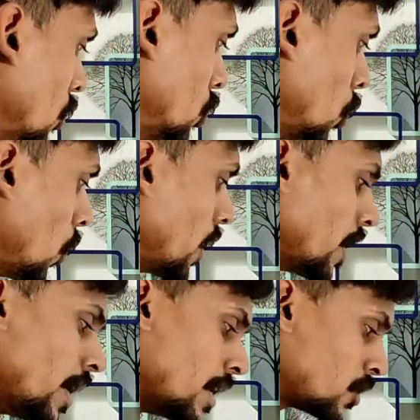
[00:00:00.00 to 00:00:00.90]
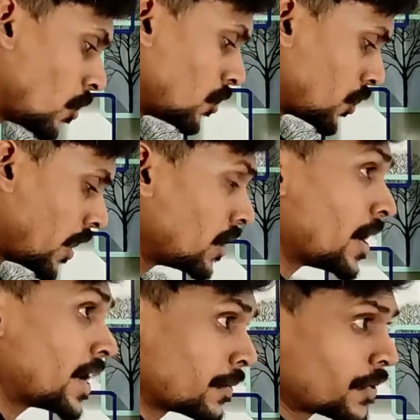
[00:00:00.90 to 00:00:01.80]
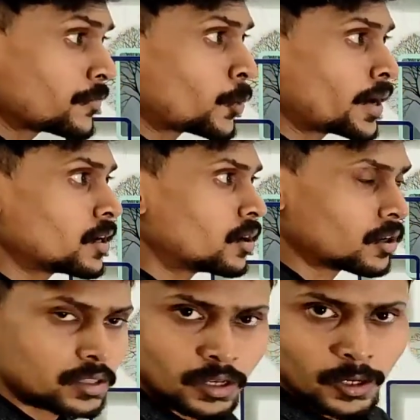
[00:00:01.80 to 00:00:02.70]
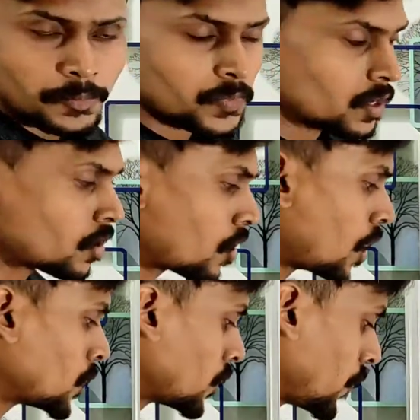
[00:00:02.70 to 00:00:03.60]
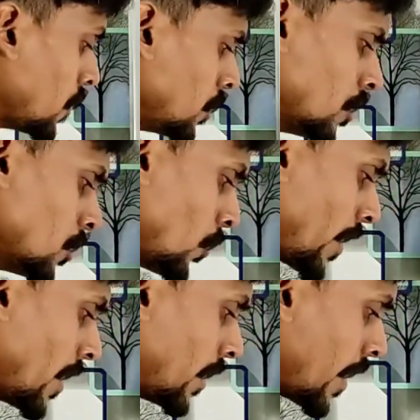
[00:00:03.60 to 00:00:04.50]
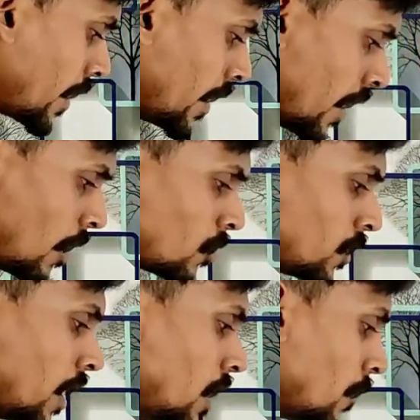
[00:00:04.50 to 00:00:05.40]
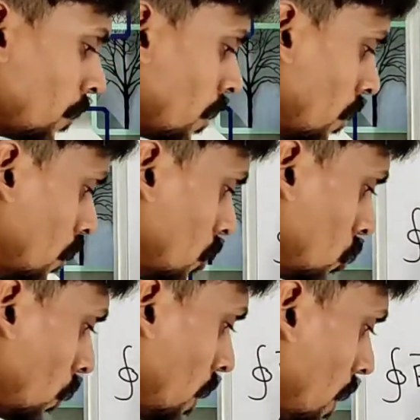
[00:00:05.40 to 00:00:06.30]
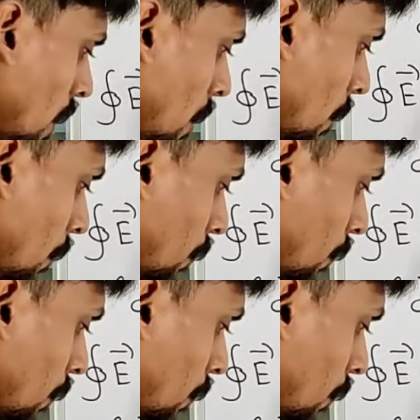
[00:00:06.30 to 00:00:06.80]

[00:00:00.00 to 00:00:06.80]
So E is constant at every point on the curved surface, so I can take E outside. So E,